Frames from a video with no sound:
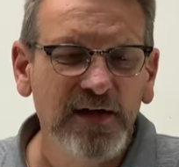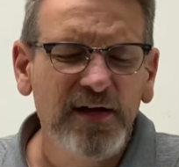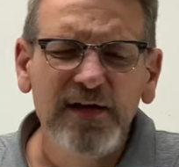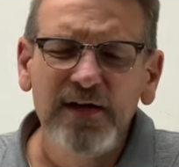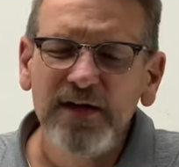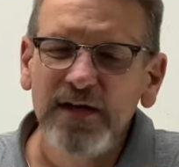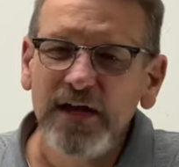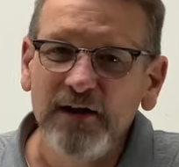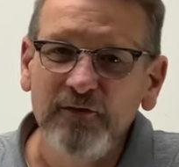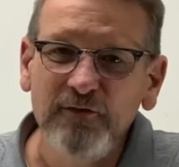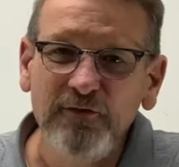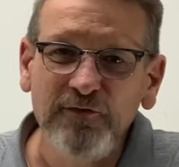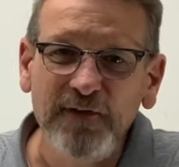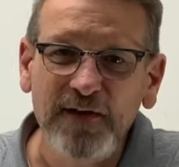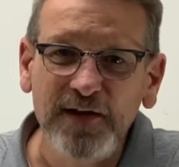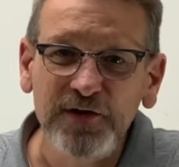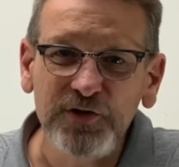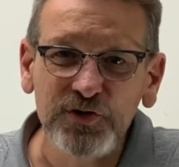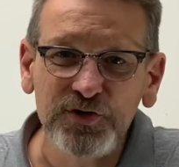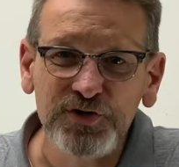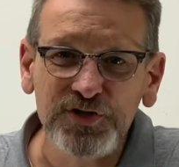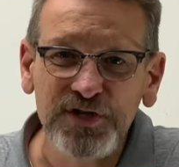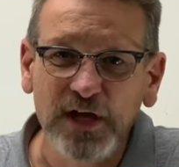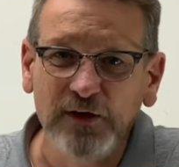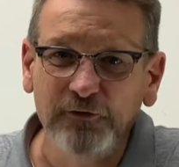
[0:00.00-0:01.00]
You ever find
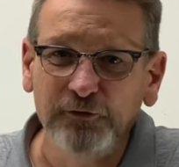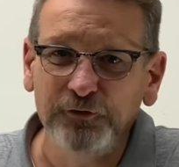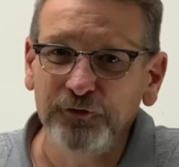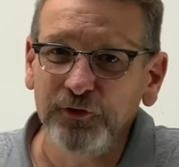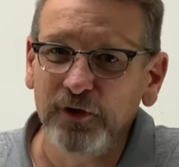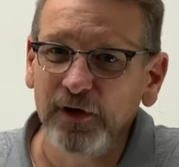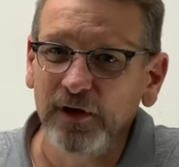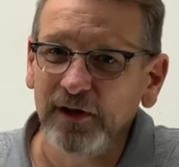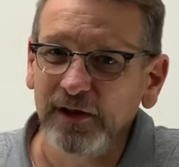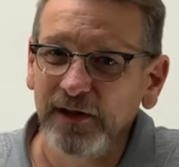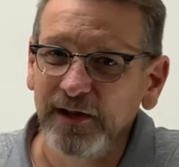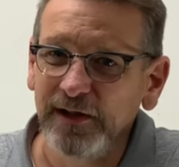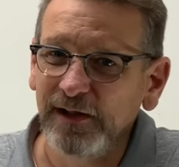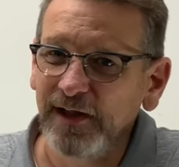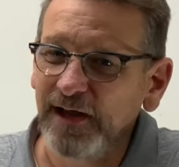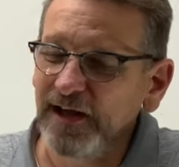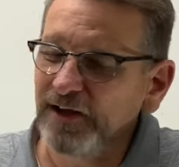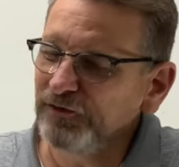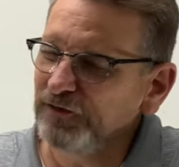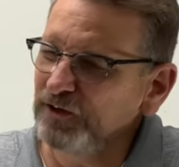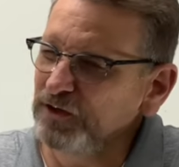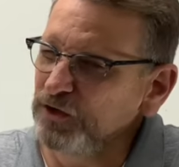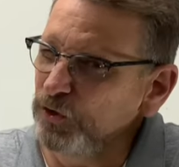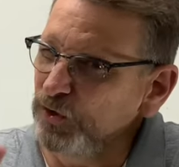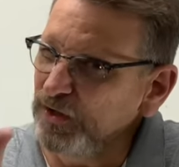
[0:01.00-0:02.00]
yourself struggling class
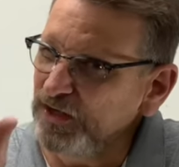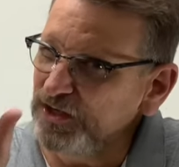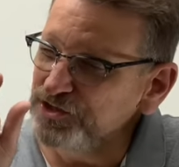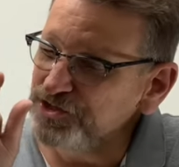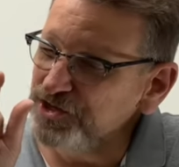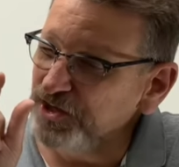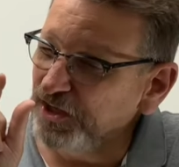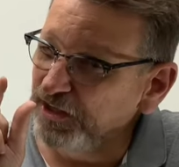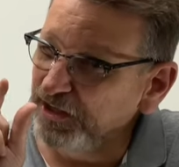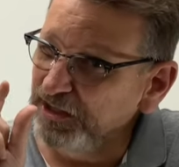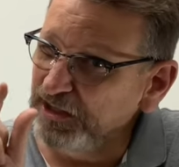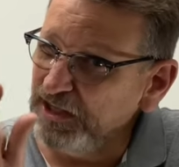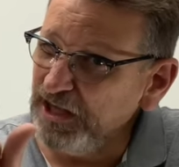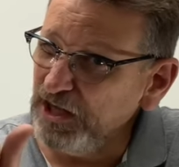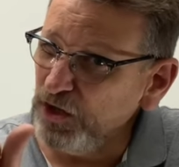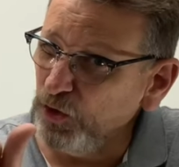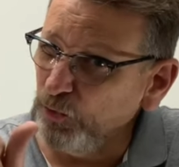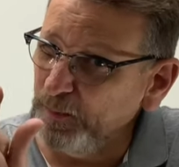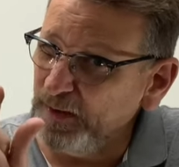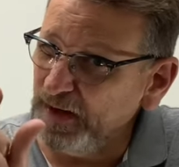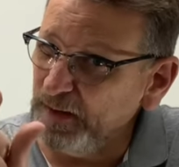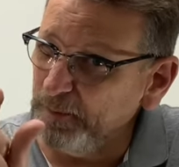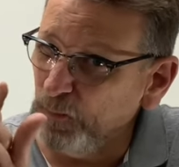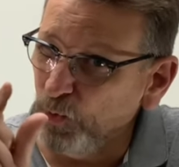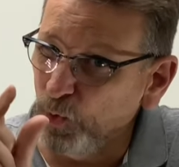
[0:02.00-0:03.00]
and you need just a little
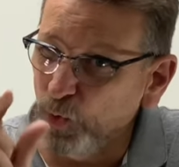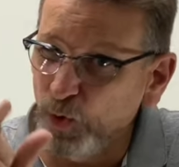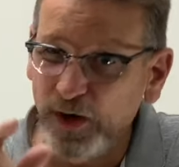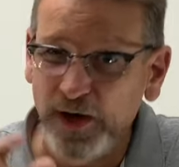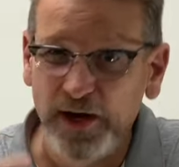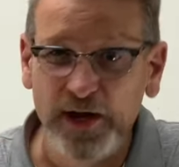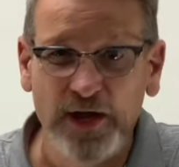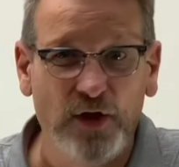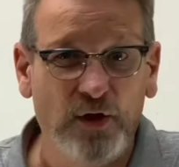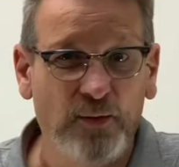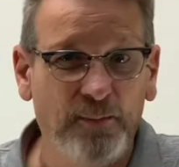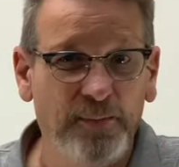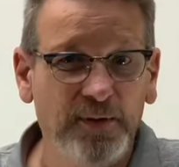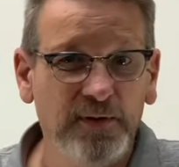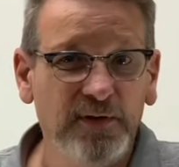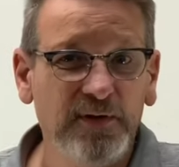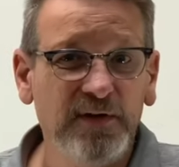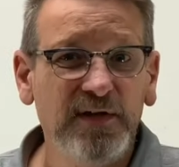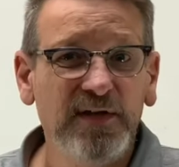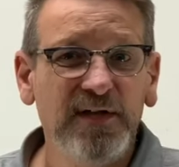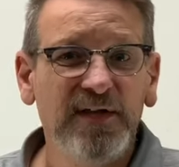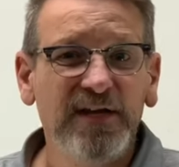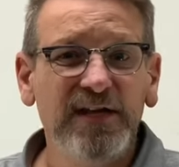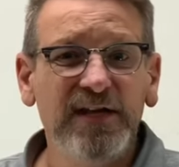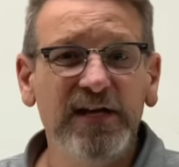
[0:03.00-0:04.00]
bit more help?
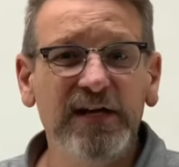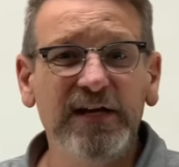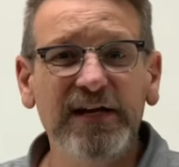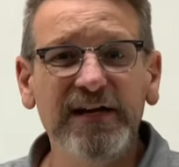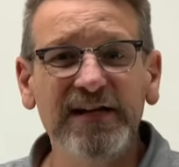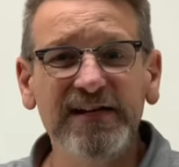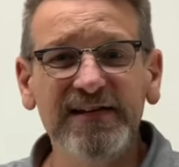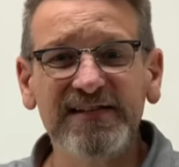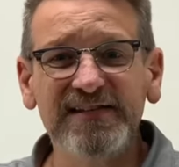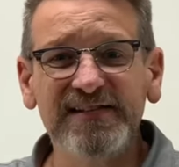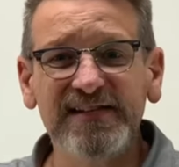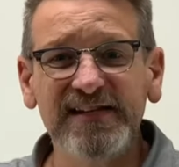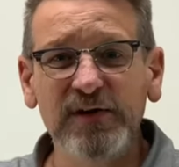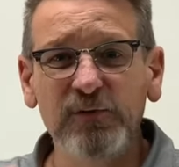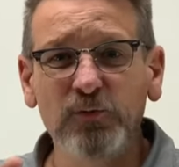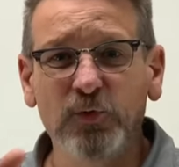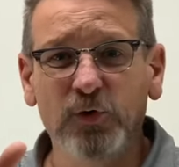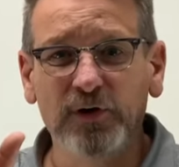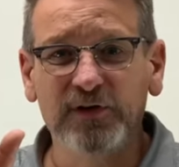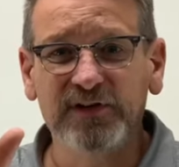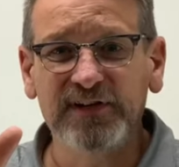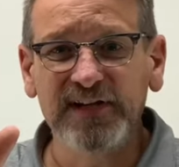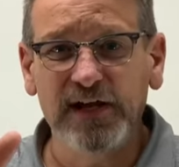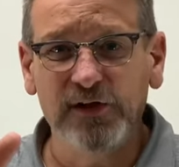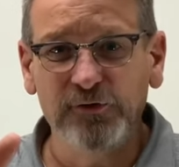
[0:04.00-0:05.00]
You need to see
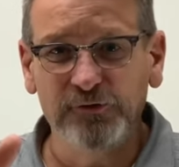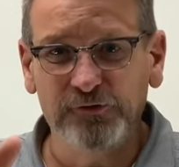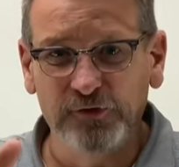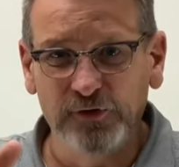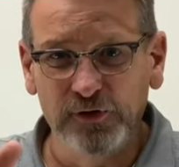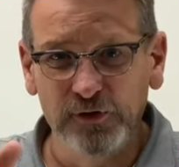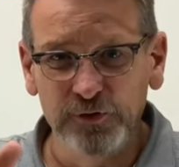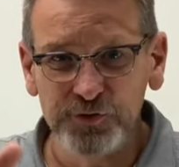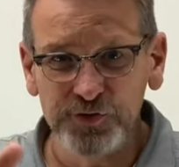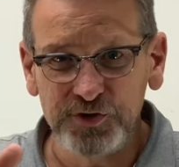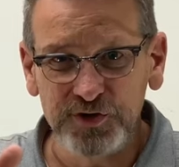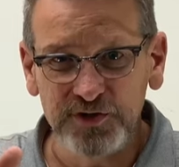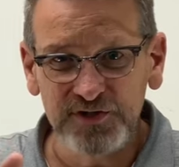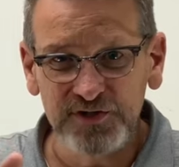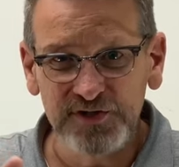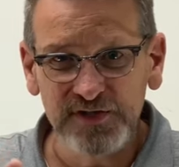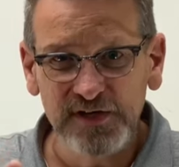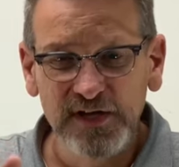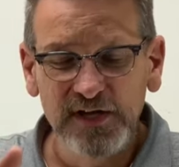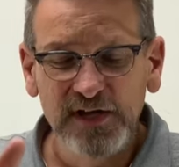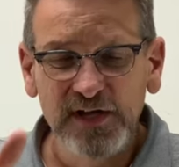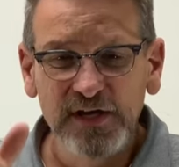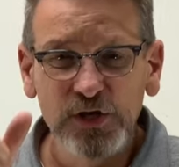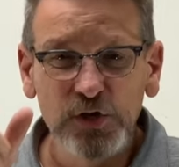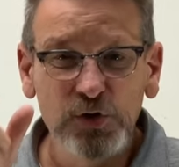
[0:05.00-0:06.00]
worked out solutions.
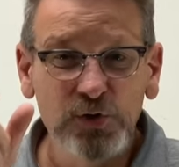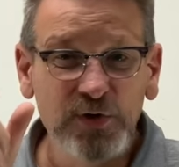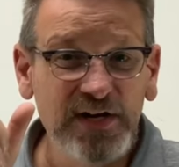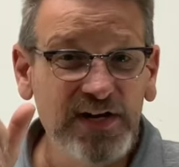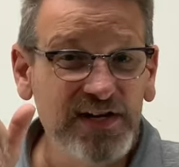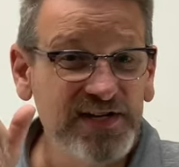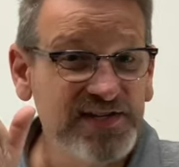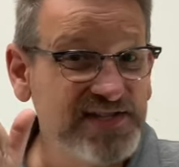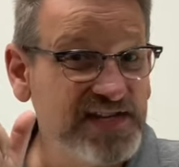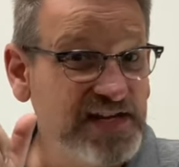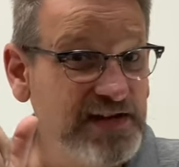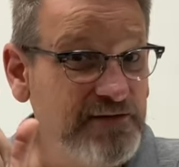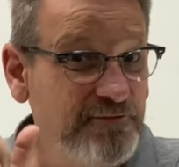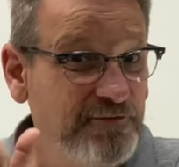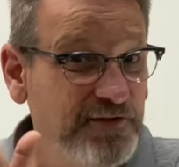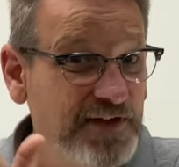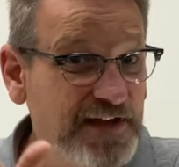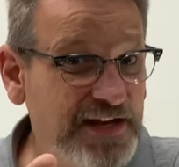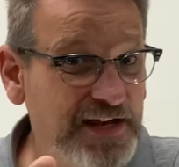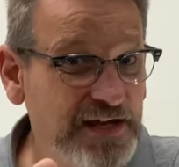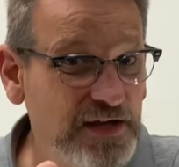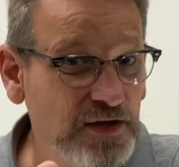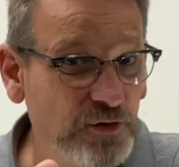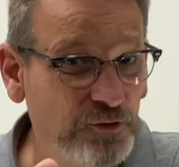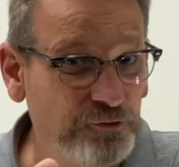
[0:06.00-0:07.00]
You need to see
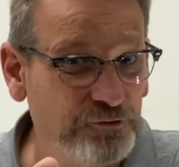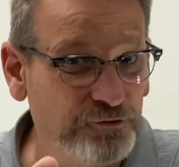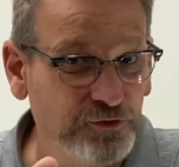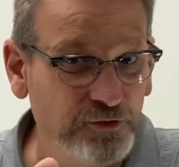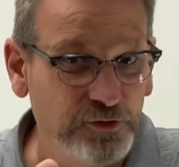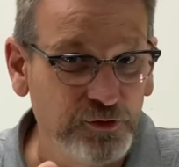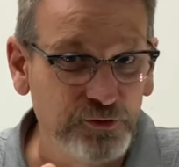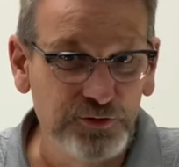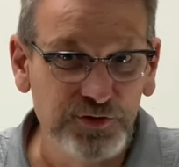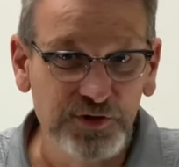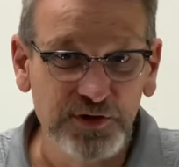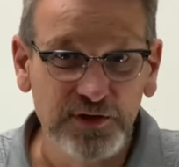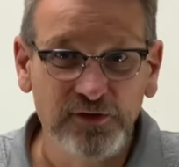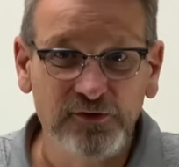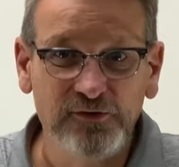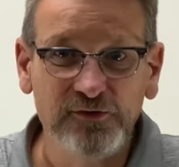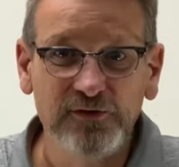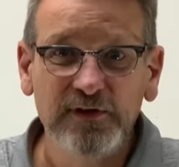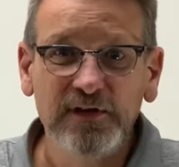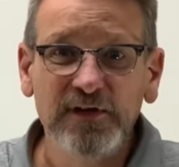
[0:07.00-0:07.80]
video solutions.